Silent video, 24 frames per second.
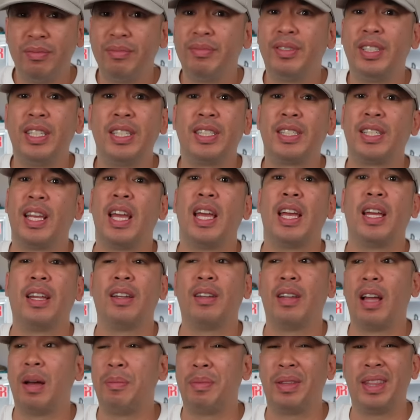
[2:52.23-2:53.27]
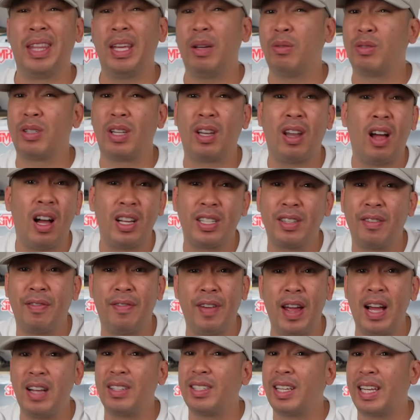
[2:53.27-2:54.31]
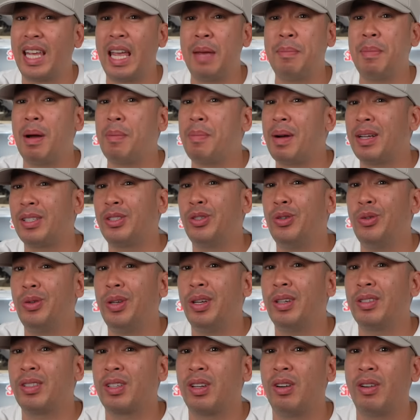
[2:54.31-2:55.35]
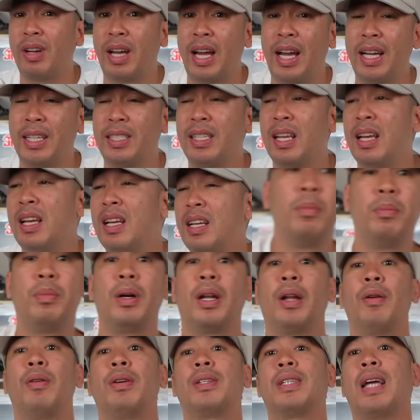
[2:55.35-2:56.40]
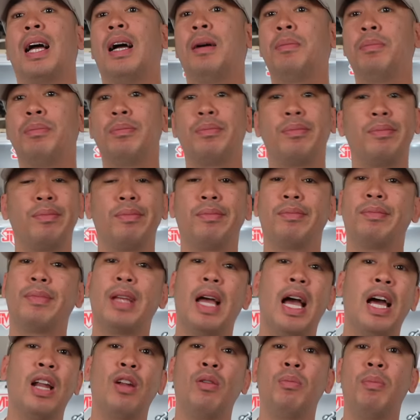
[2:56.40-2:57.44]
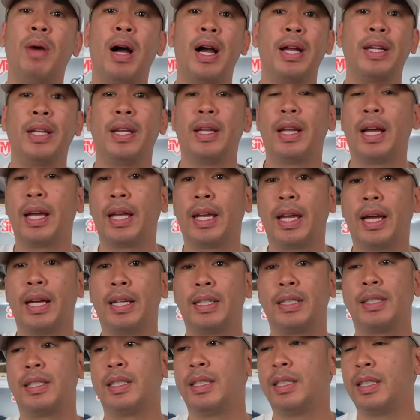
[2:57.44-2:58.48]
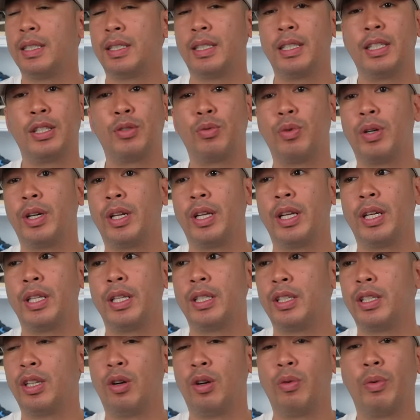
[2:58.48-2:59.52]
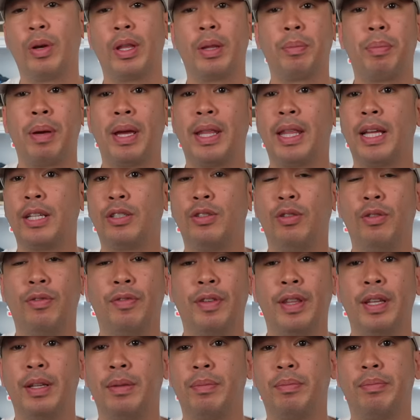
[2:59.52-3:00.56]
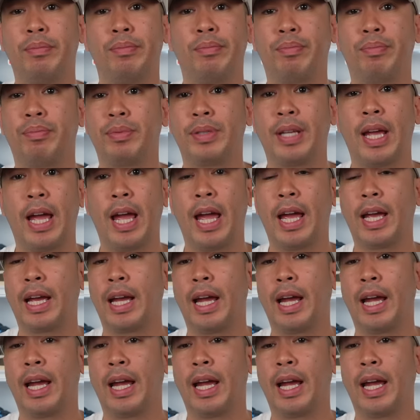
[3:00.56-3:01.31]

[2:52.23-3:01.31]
Just saying. I mean, I think it was a Lost and Found. That came out about two years ago, guys. But it was, I'm, I don't mind it, I guess. It just is what it is. You know, we had to pay that 250 tag.